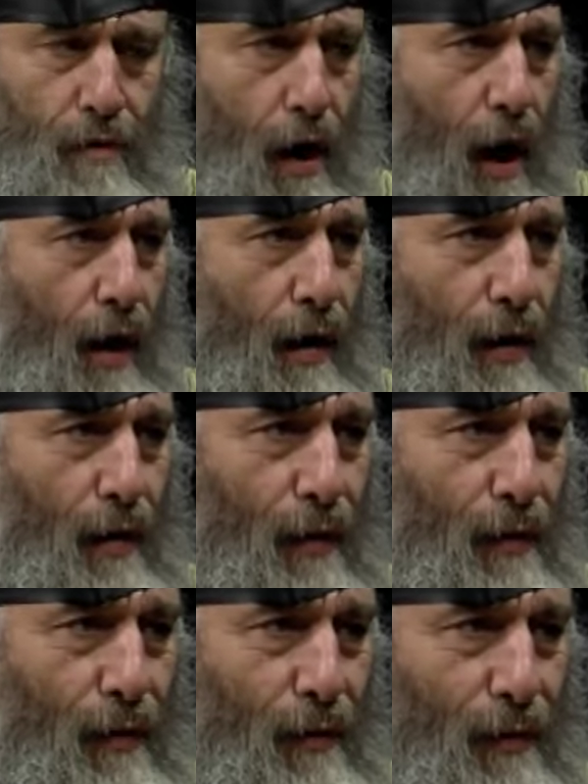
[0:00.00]
Do you think you could
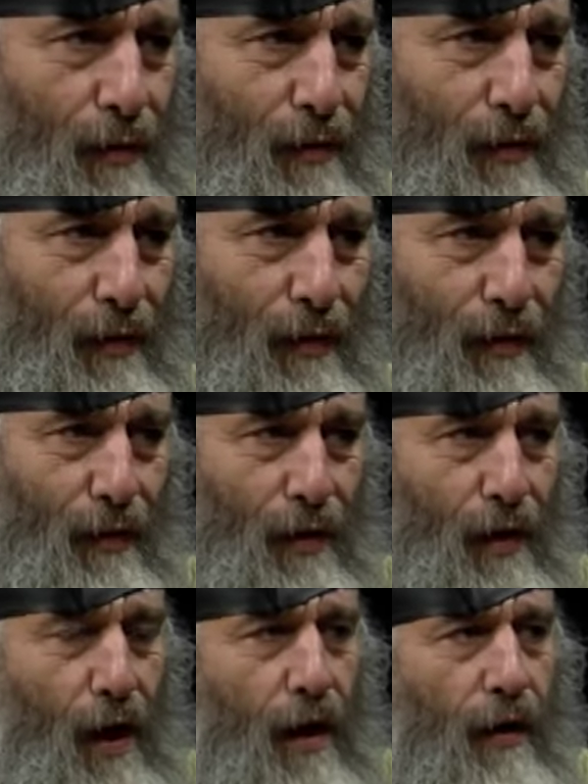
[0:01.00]
hold on to the
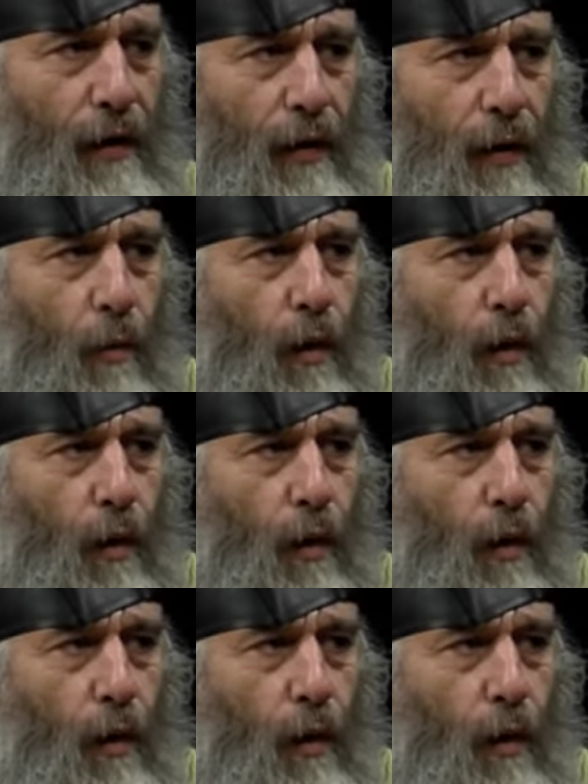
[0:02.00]
presidency that long?